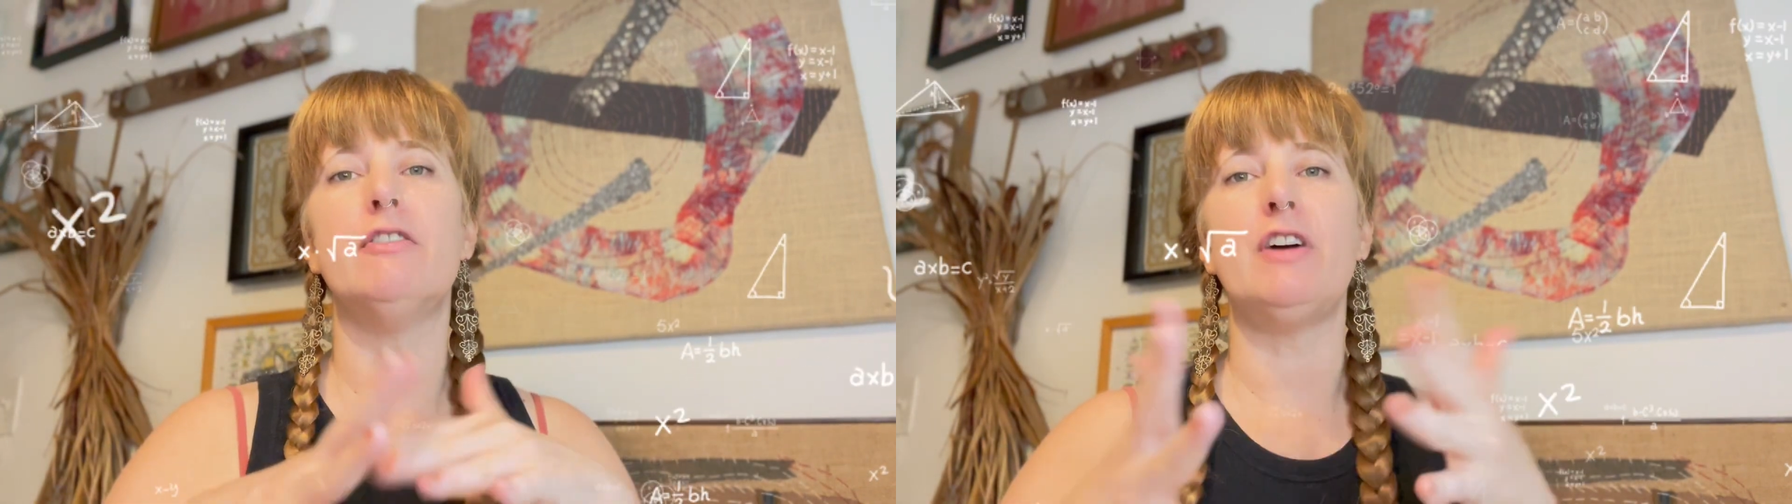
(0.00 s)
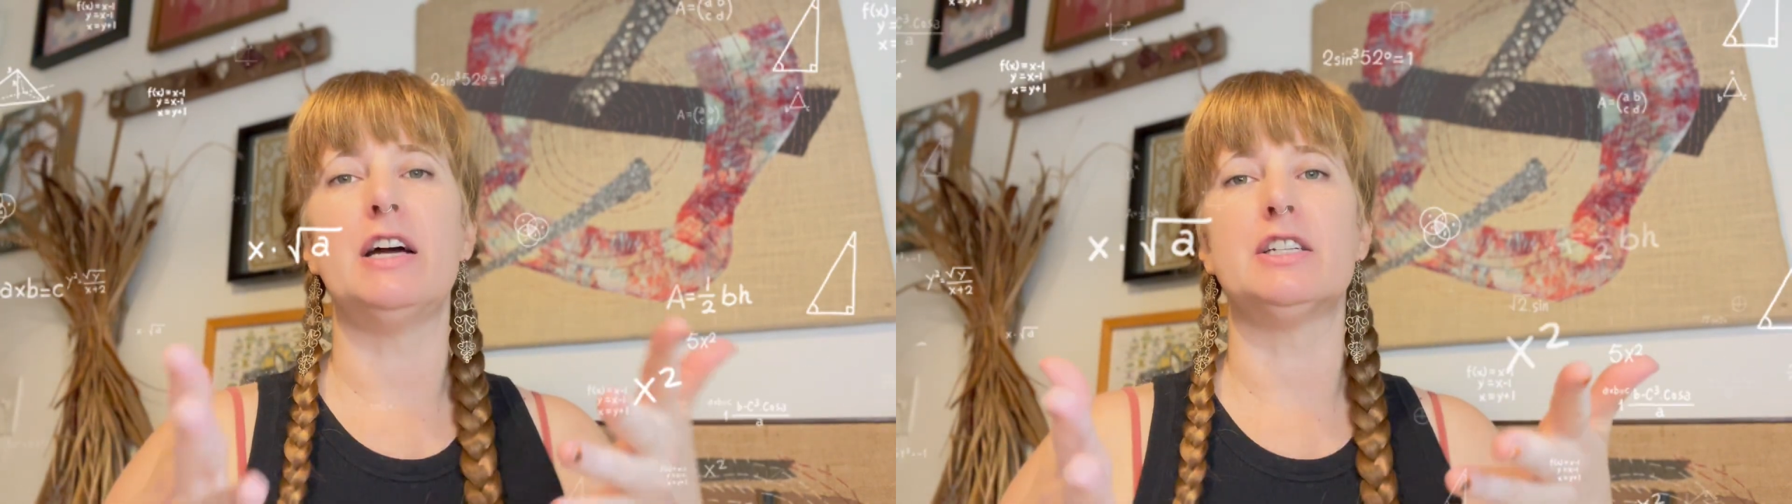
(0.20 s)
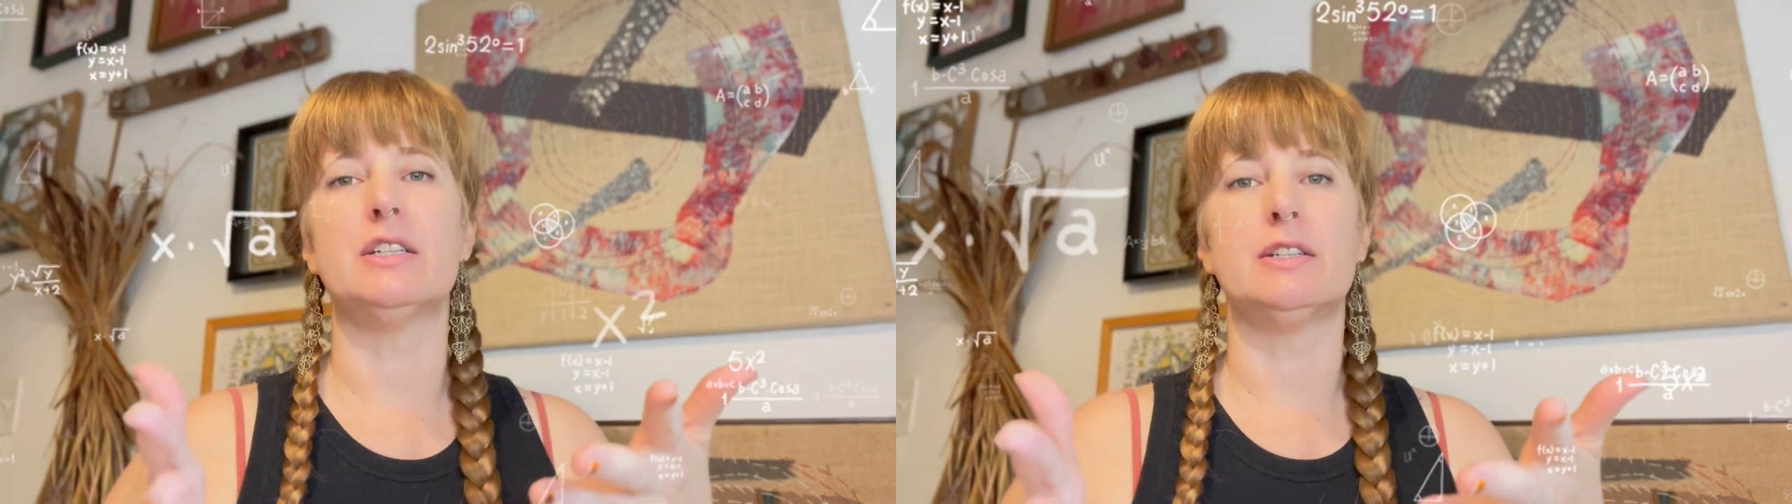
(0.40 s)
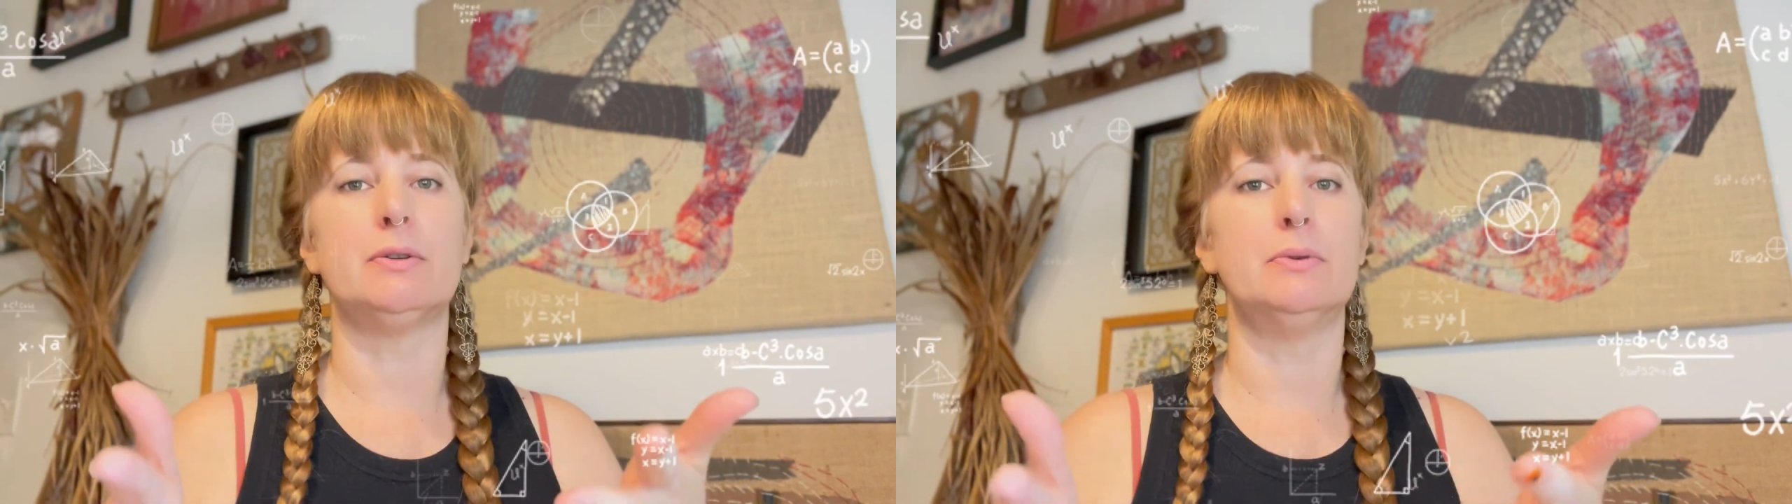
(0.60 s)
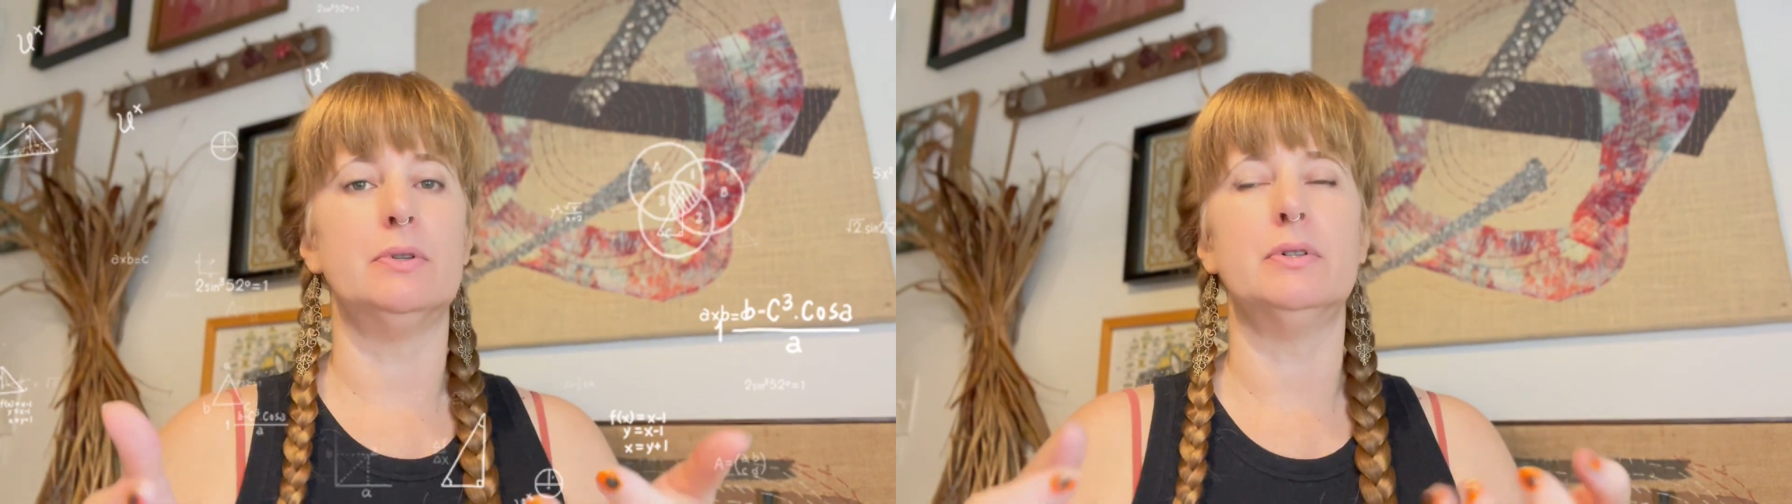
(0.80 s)
fashion
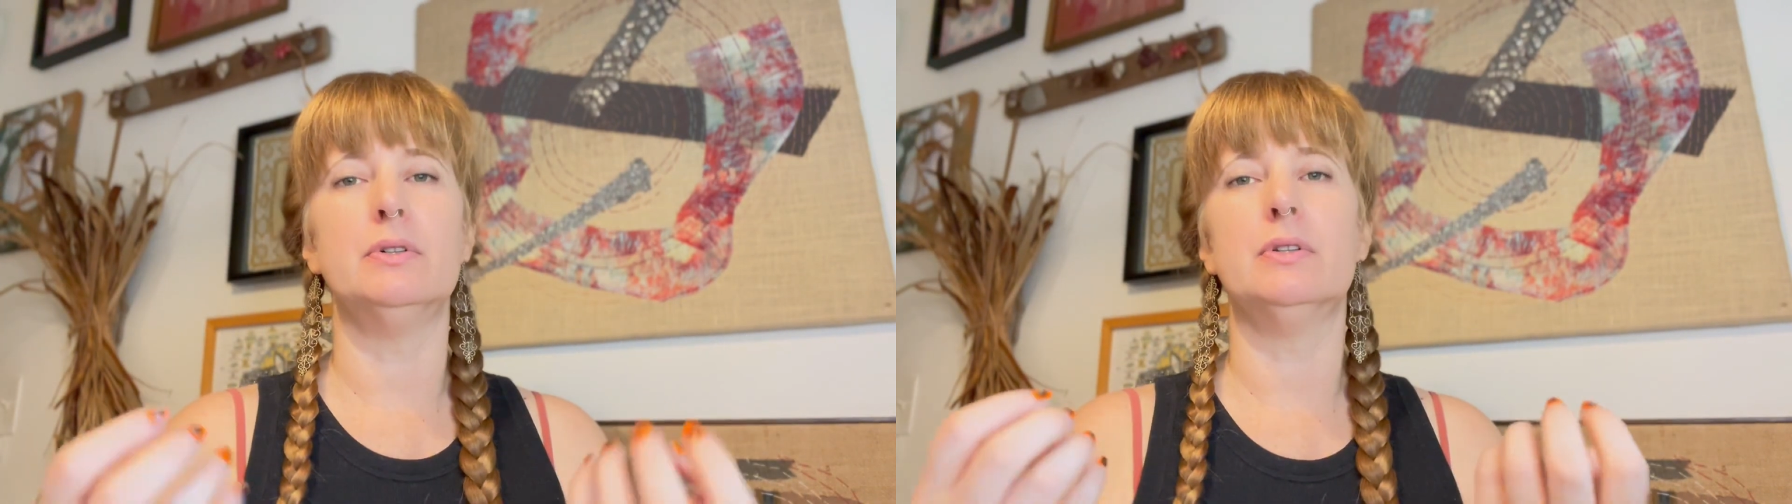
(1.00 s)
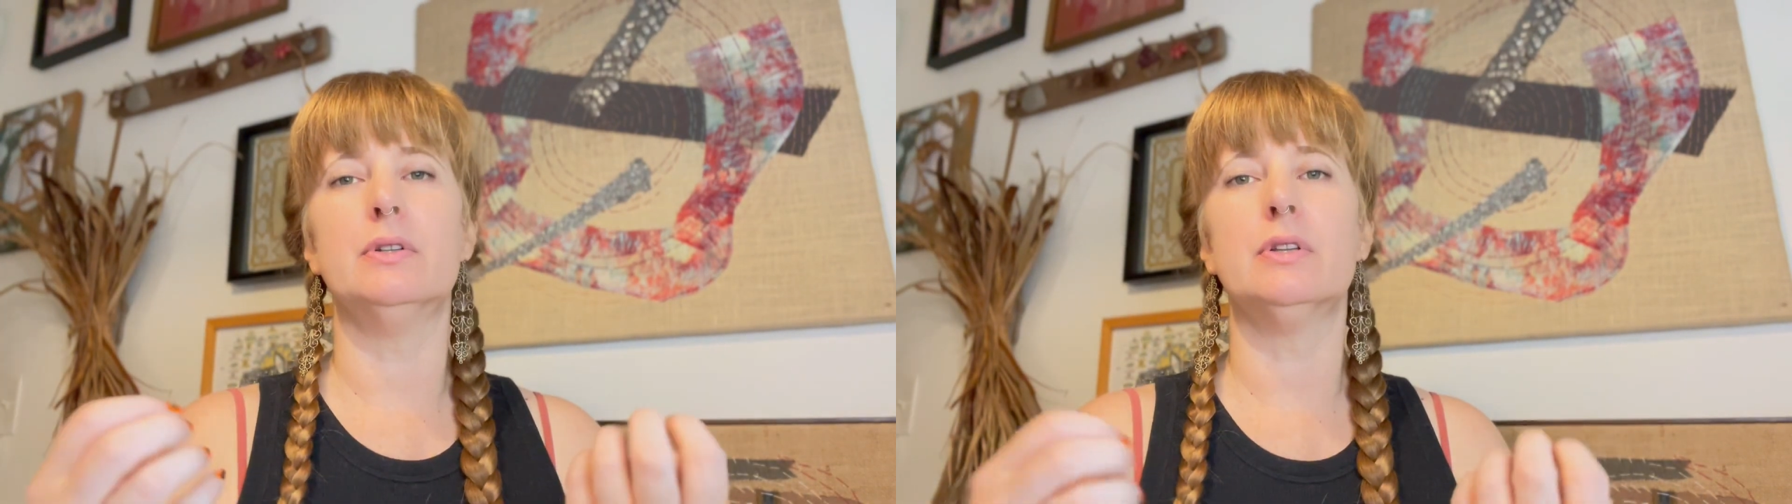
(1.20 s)
school